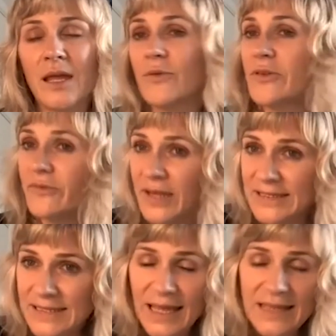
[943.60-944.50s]
It was a
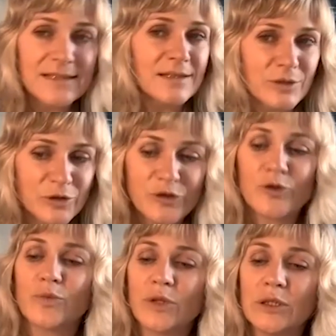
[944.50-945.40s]
fantastic and
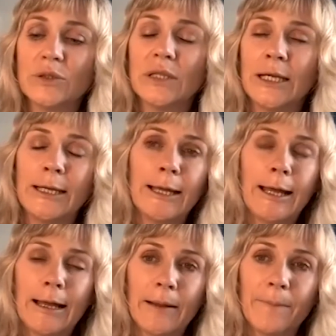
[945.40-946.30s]
surreal
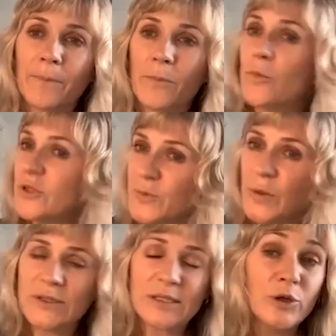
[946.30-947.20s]

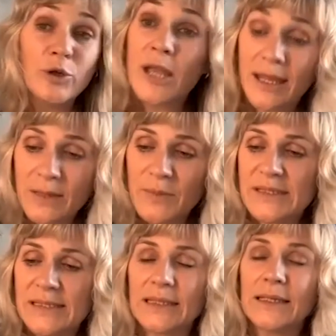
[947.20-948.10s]
response,
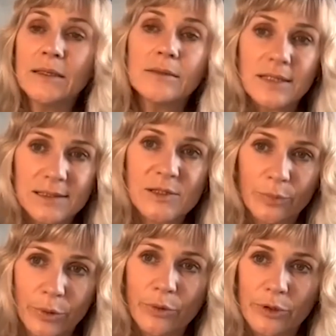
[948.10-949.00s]
unanimously in
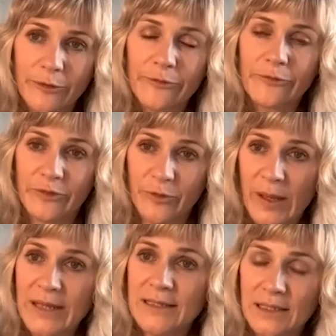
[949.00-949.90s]
support of
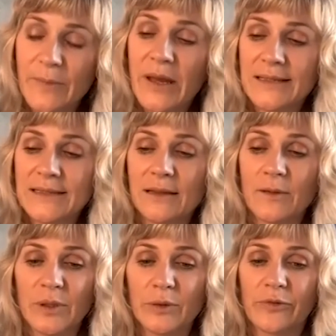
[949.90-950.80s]
debating and passing the
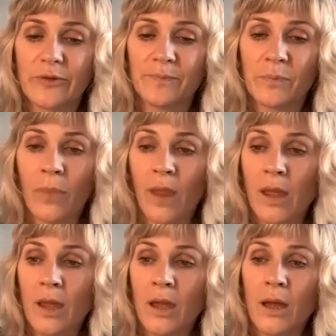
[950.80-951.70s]
bills.
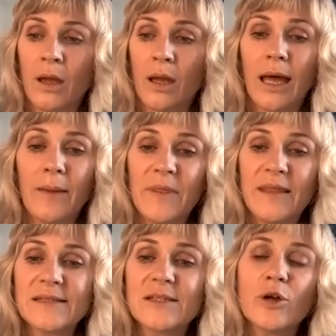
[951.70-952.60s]

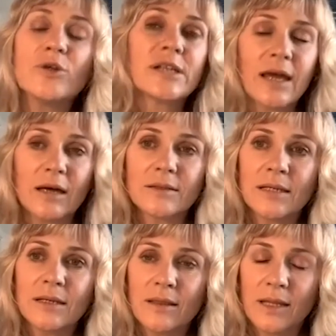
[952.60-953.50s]
There's no doubt
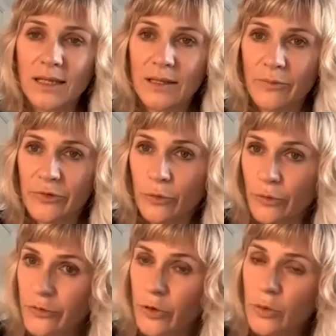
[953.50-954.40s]
that it was
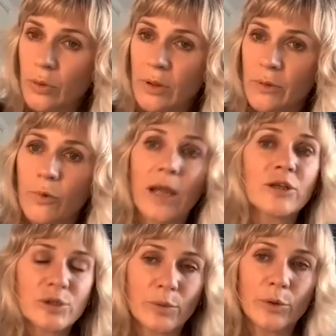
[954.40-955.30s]
also rang
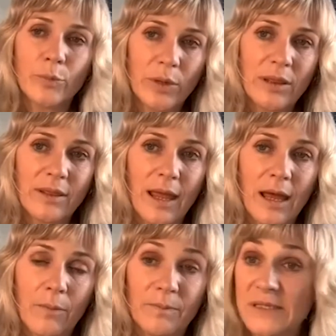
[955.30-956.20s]
true with
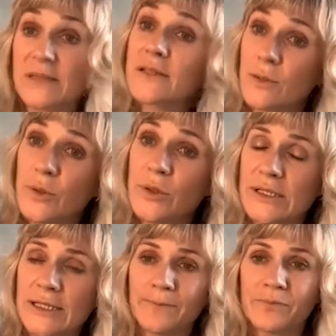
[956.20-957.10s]
our business
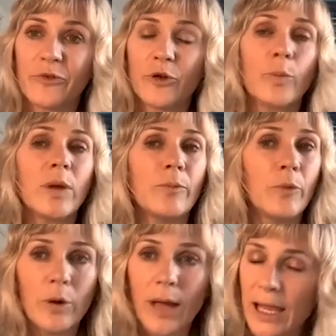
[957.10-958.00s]
community. So we
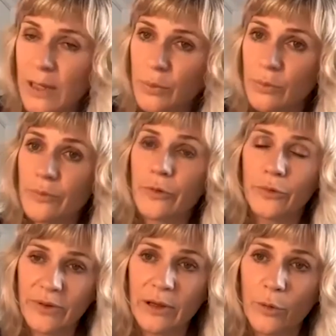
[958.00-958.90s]
were able,
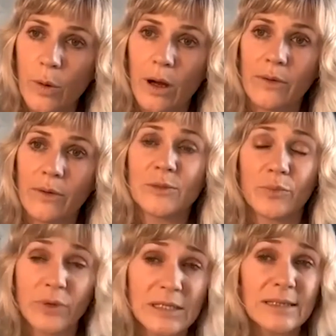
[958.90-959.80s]
through the inquiry, to
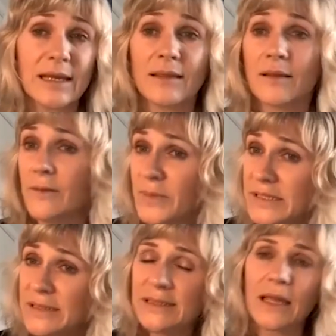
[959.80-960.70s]
bring together the
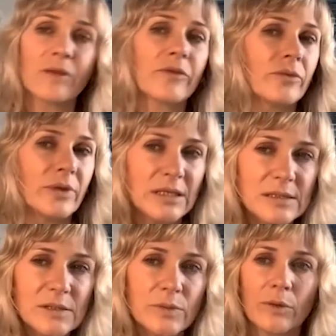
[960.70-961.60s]
Business Council,
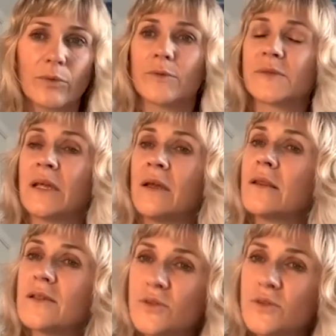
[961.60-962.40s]
industry groups, the